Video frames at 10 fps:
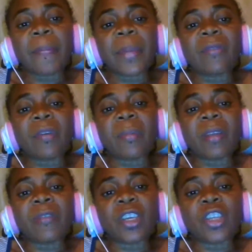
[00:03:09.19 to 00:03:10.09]
behavior
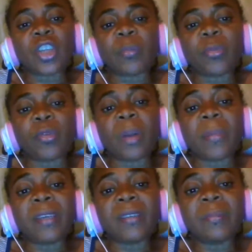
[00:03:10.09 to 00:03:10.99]
modification program
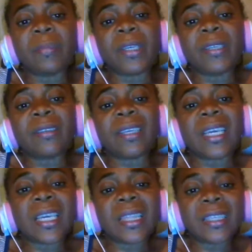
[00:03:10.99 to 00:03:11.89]
is in place
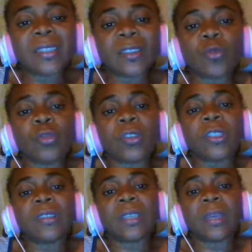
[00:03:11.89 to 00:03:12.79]
in the school
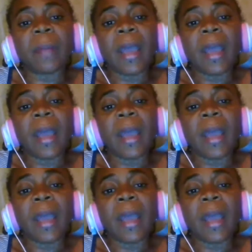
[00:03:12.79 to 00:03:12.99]
system